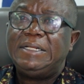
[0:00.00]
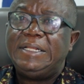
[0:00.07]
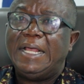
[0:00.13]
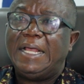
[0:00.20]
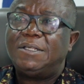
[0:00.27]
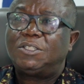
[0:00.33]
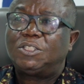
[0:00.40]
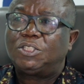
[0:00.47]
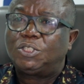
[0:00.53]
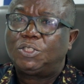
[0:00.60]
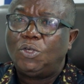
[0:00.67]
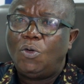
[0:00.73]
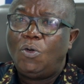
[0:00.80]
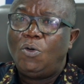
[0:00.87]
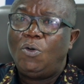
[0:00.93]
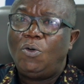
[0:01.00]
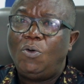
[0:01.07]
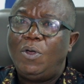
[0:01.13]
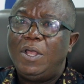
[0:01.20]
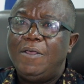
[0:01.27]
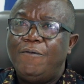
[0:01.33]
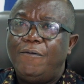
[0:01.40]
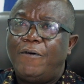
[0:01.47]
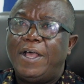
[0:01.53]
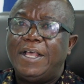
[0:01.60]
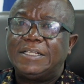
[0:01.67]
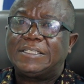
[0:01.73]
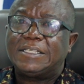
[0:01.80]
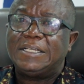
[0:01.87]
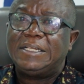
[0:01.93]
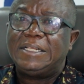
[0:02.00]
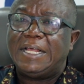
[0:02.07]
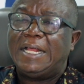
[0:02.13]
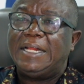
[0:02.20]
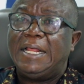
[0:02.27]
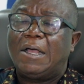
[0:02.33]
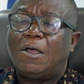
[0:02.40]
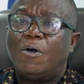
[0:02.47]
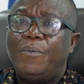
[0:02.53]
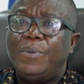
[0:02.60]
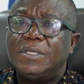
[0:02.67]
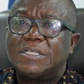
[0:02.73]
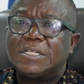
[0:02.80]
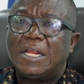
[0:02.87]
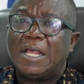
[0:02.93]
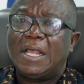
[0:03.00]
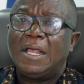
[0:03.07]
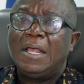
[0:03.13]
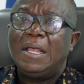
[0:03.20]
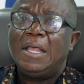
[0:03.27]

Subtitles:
the sole invoicing that the Commissioner,